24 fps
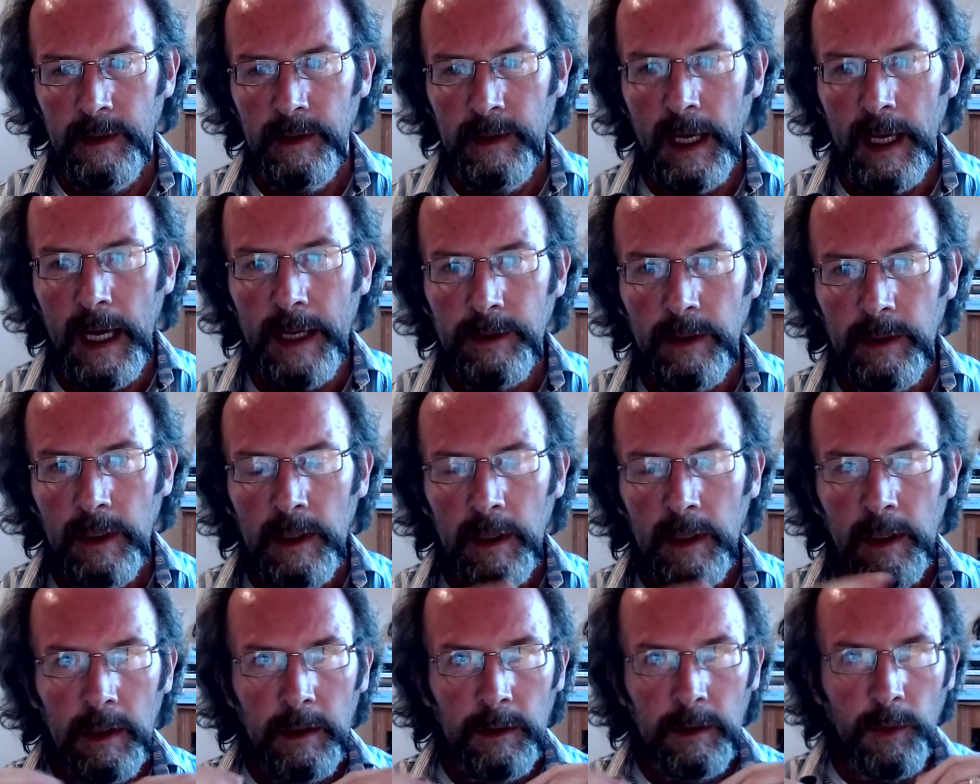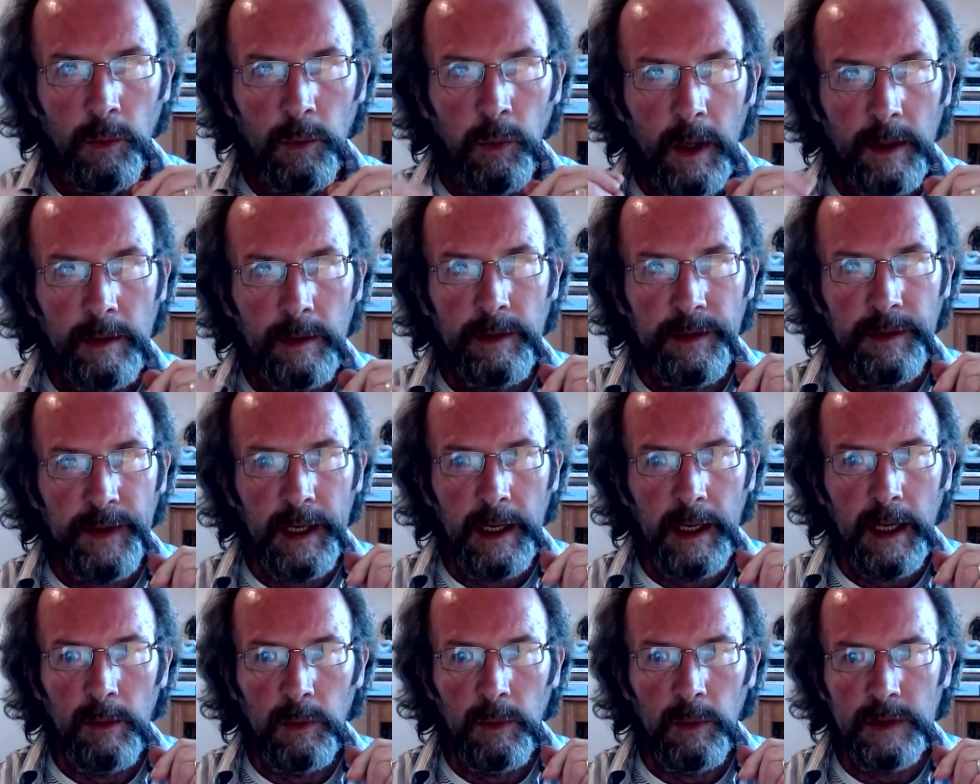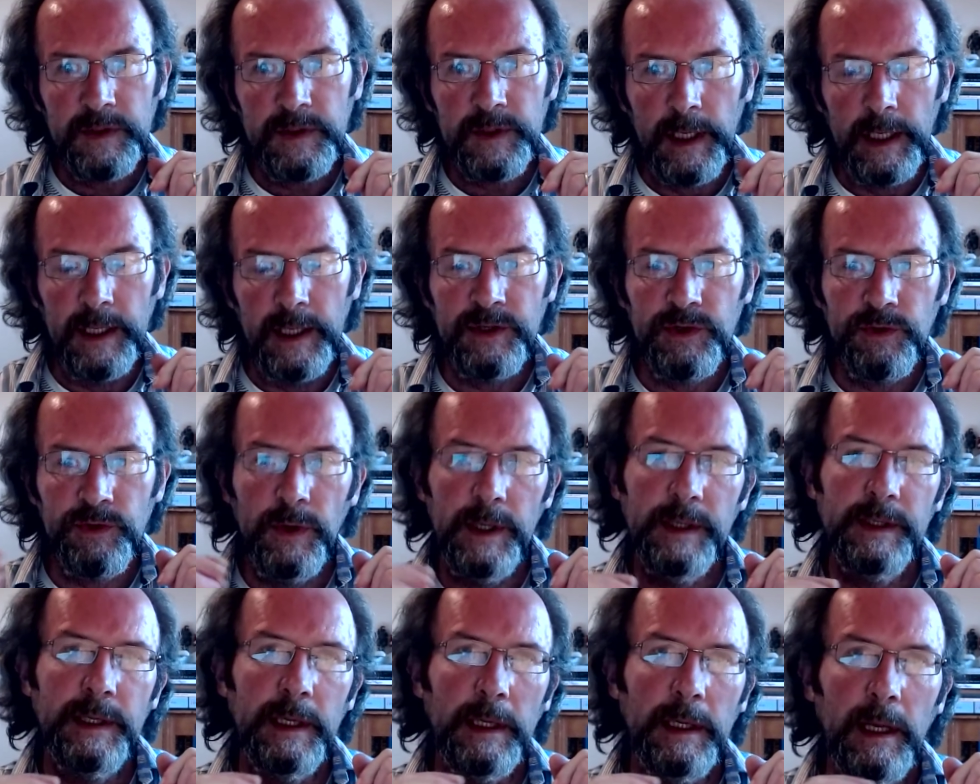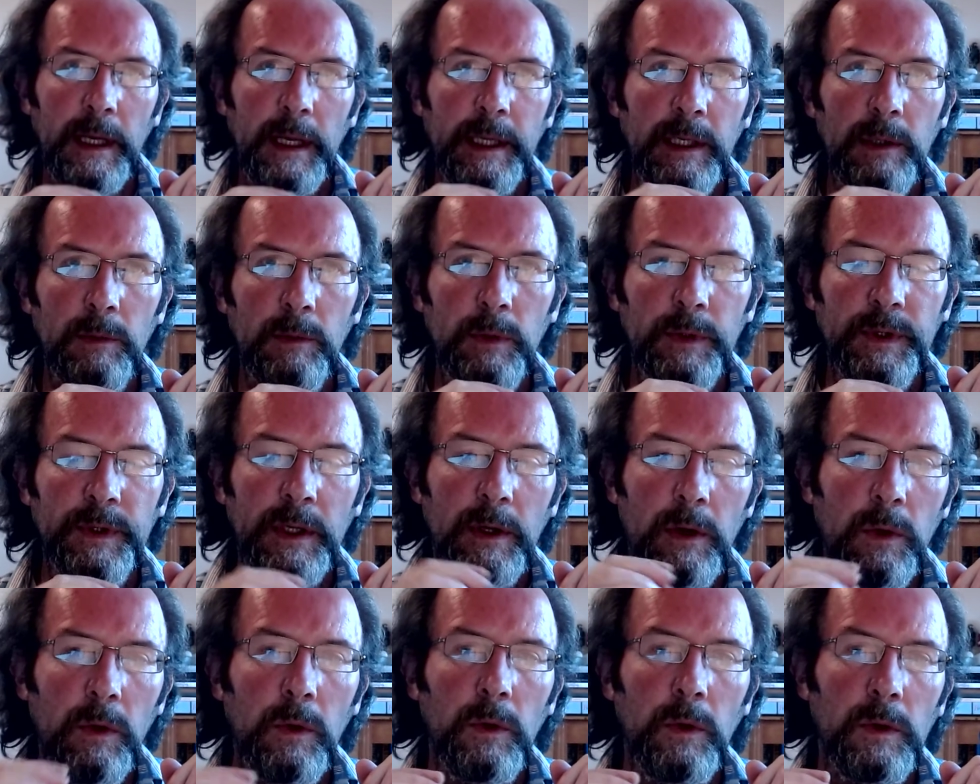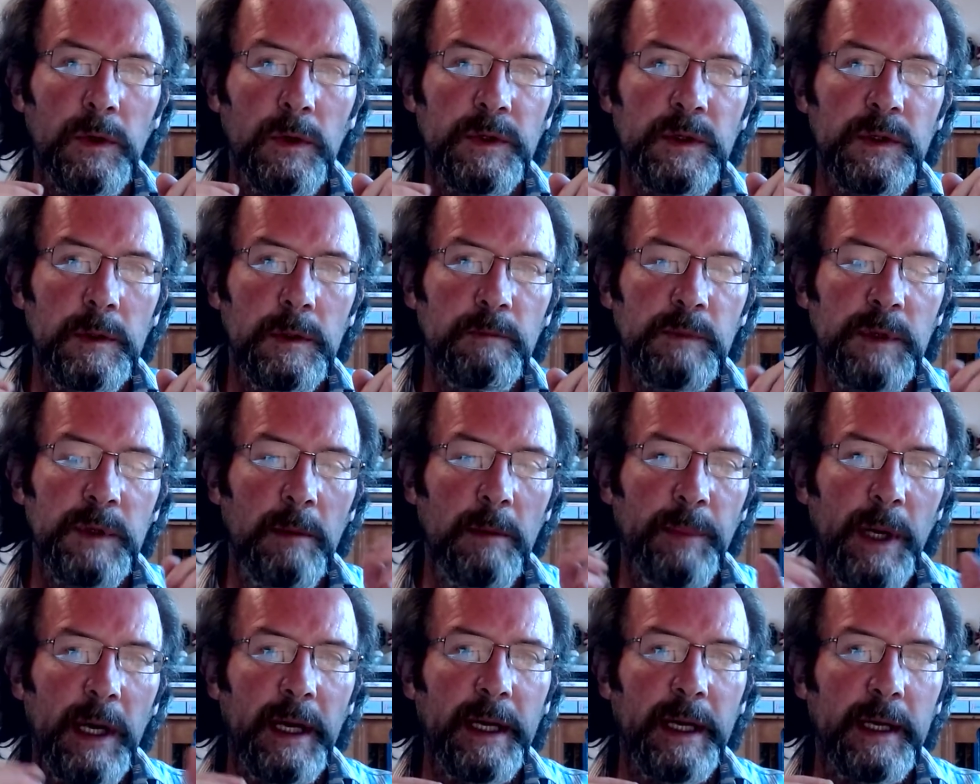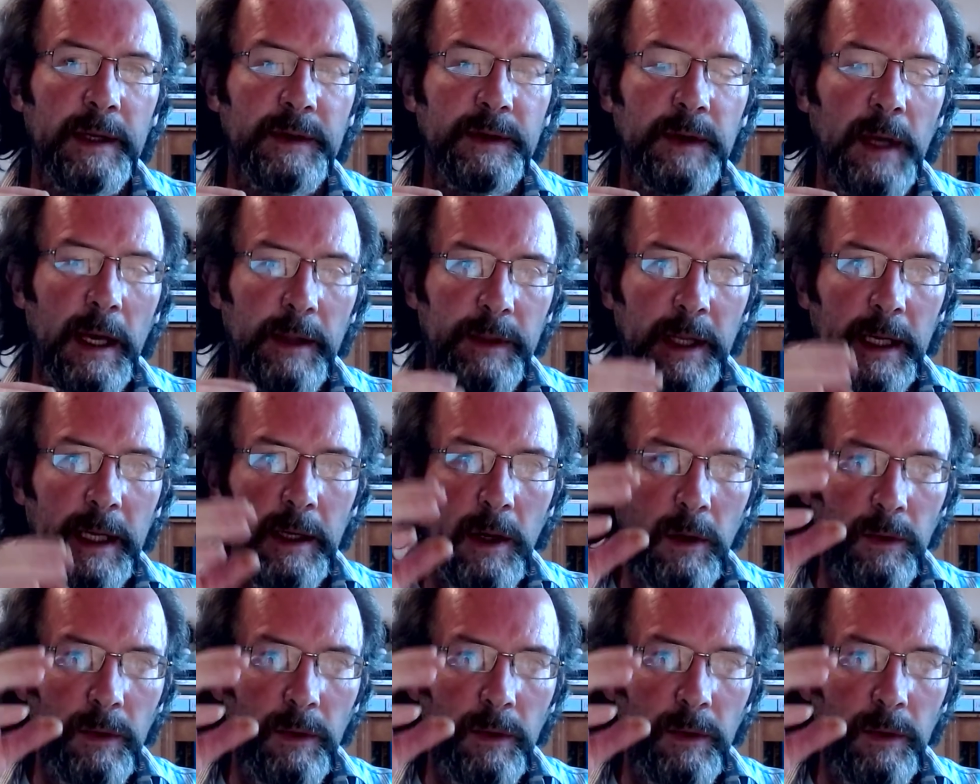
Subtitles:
And the one thing I will say is treat it like you would a course. So buy it and then go